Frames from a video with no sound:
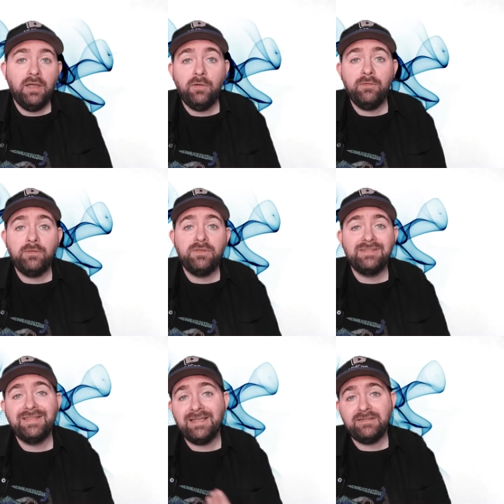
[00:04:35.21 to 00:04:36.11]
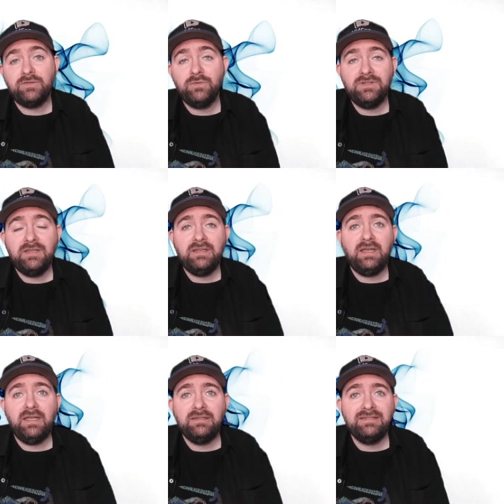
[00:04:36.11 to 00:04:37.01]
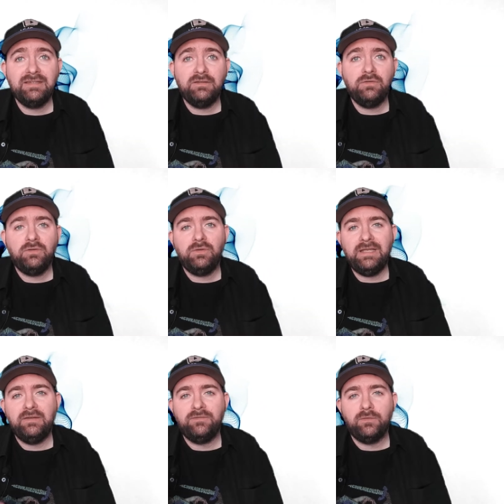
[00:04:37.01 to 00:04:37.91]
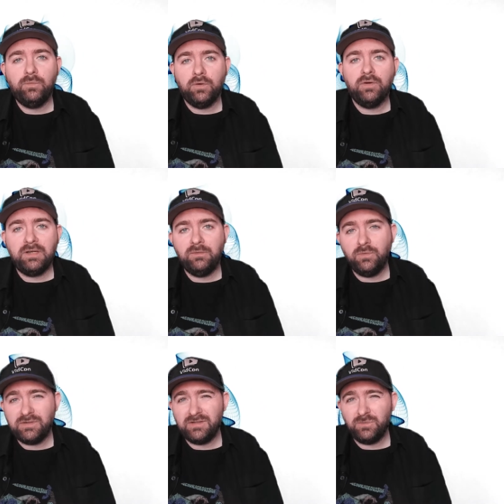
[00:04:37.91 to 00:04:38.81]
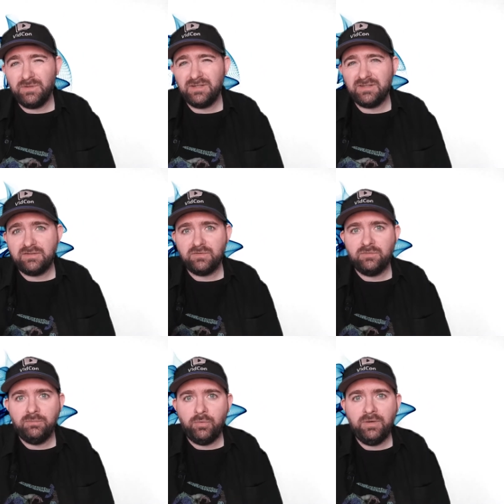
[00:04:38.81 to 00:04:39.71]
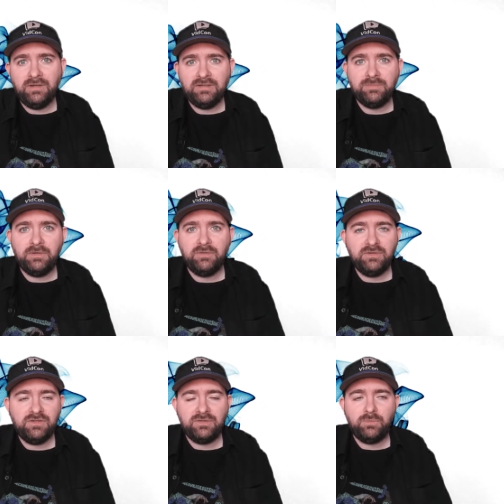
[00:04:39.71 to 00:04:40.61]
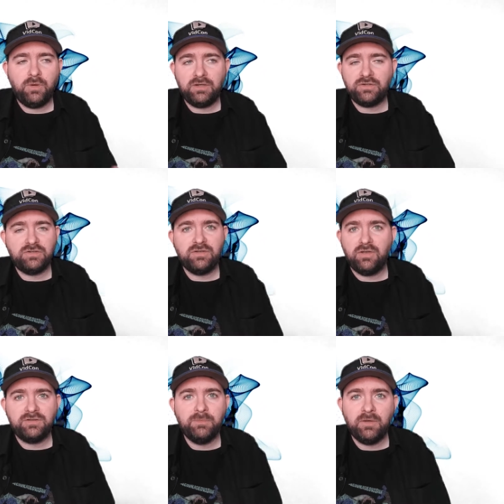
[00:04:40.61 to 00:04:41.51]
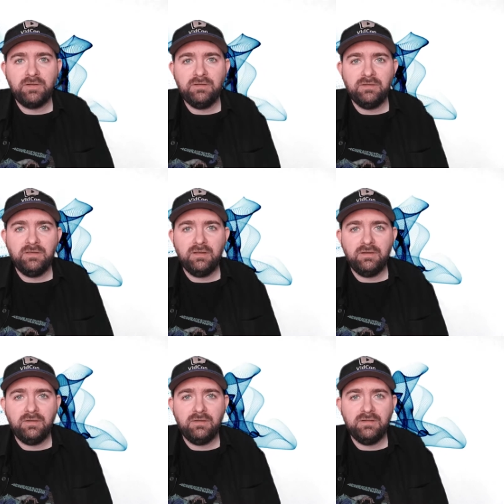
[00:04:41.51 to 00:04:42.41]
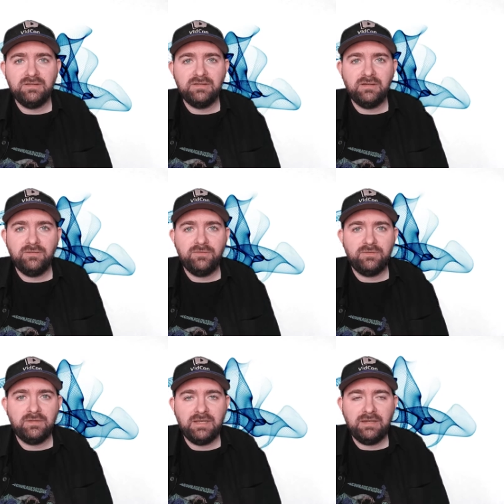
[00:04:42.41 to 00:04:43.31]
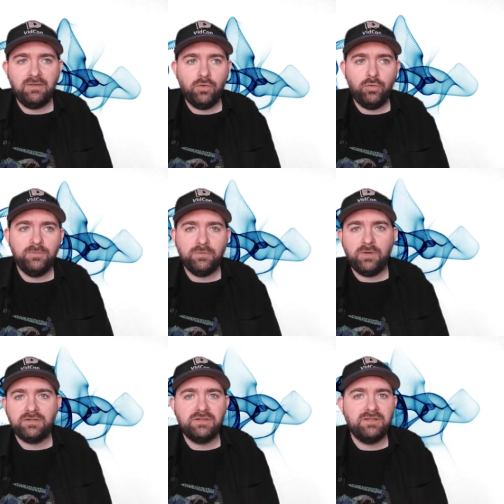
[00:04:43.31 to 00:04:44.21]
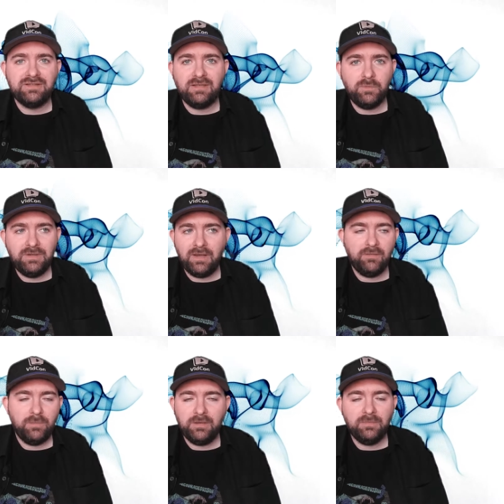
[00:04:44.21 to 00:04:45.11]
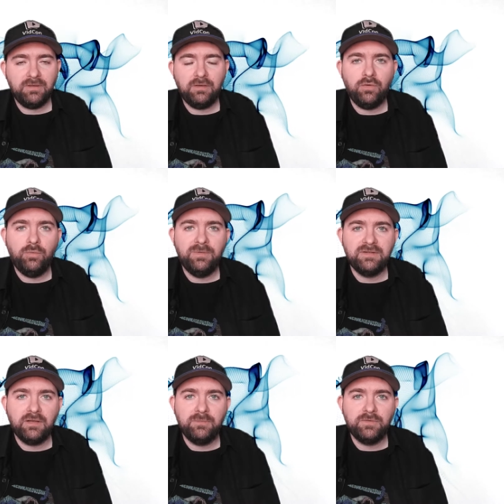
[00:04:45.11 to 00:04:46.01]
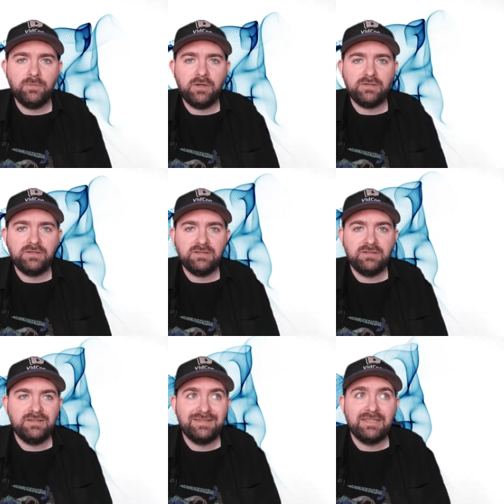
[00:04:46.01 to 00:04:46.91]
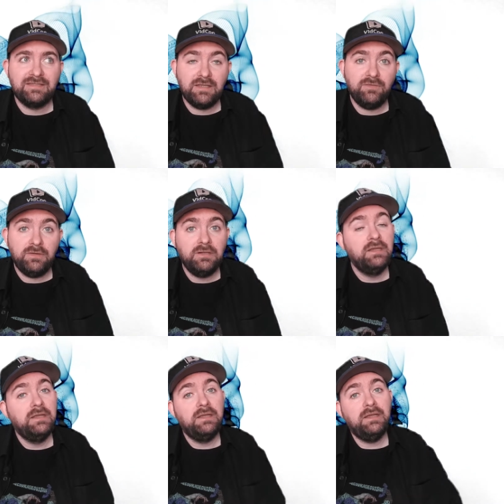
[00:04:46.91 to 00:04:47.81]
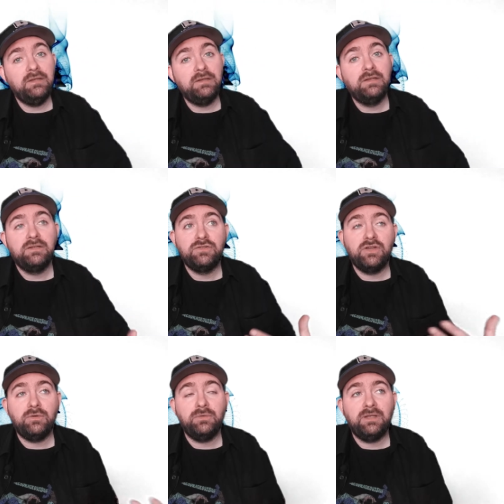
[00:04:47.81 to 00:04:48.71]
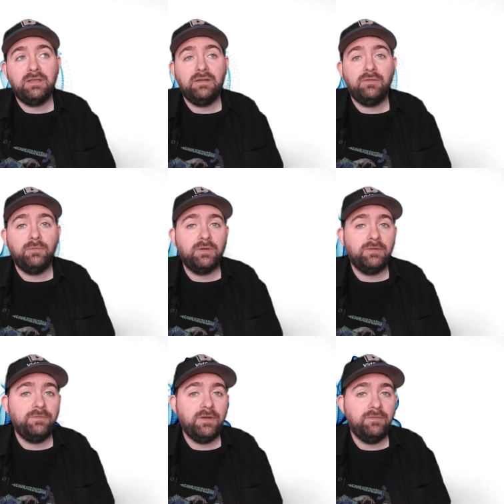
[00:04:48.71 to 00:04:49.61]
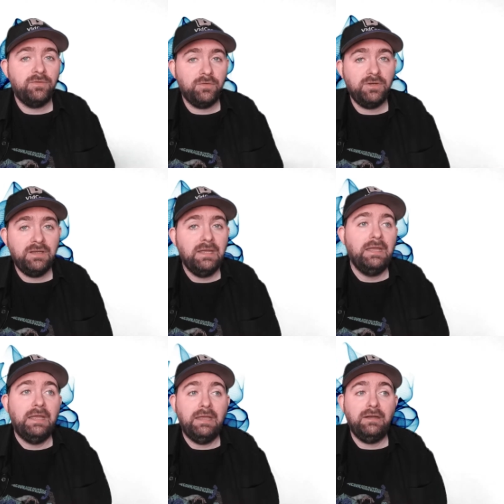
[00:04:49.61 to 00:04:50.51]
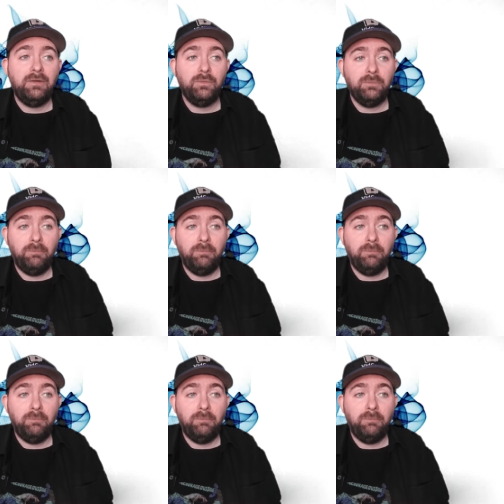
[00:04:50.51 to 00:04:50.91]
However, this last Tuesday, I had to stay a little late for work, and once it reaches a certain point, it's better to just watch Vox Machina there instead of getting home to watch it, because I would never be able to get home in time to watch it, since it's at 7, and generally I get off work at 5.30, and I